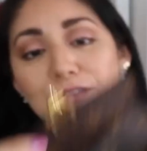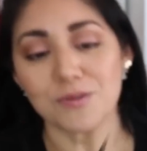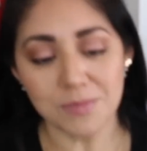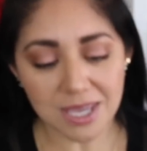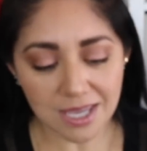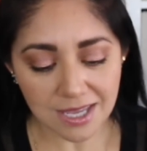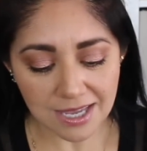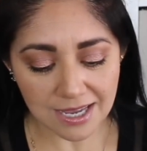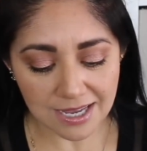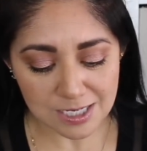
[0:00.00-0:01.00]
for me,
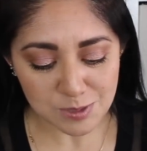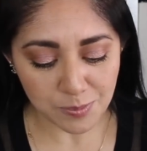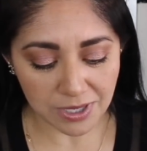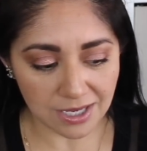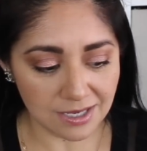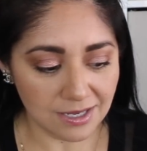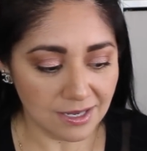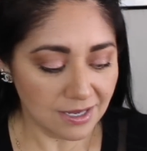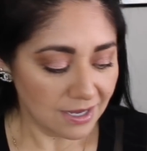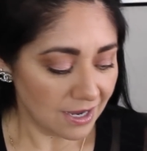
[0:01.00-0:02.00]
it has been,
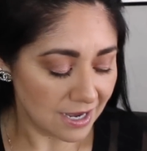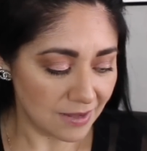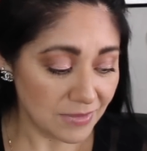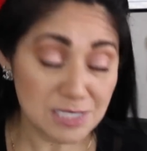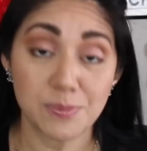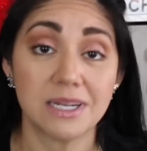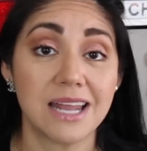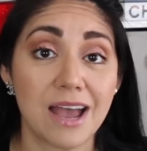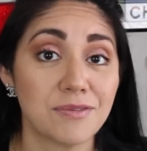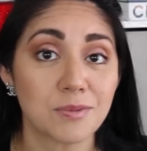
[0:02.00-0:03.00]
um, it's been in
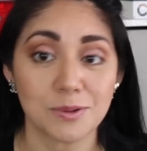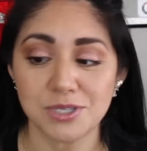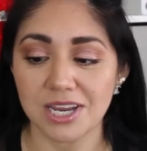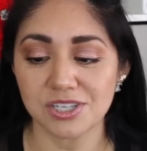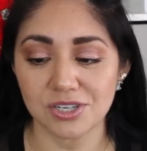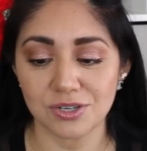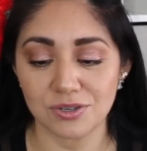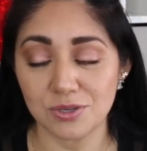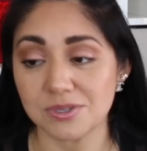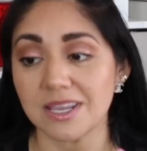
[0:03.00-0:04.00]
heavy rotation
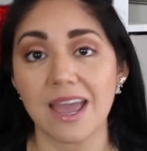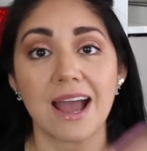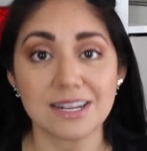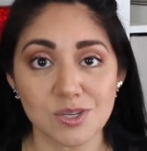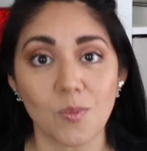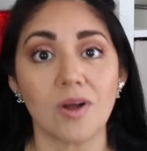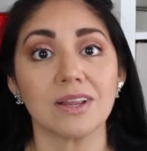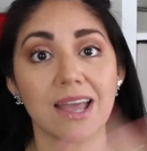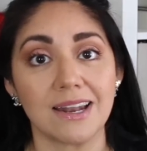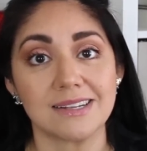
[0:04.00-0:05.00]
using it as a
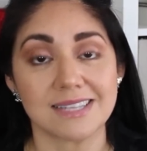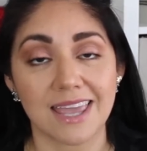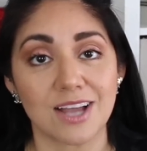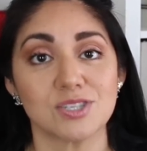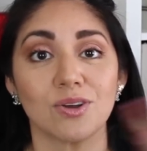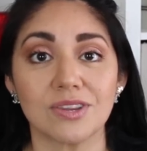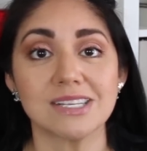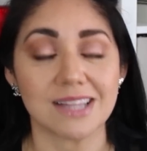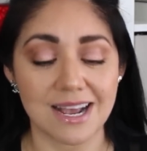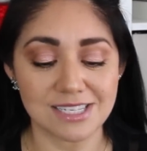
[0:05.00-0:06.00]
wallet and as a catch-all
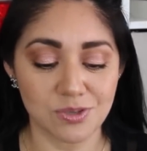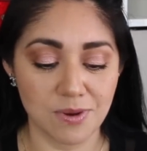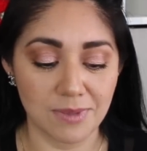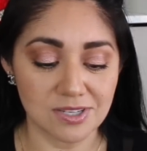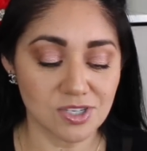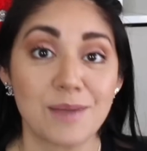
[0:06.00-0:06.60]
these last three months.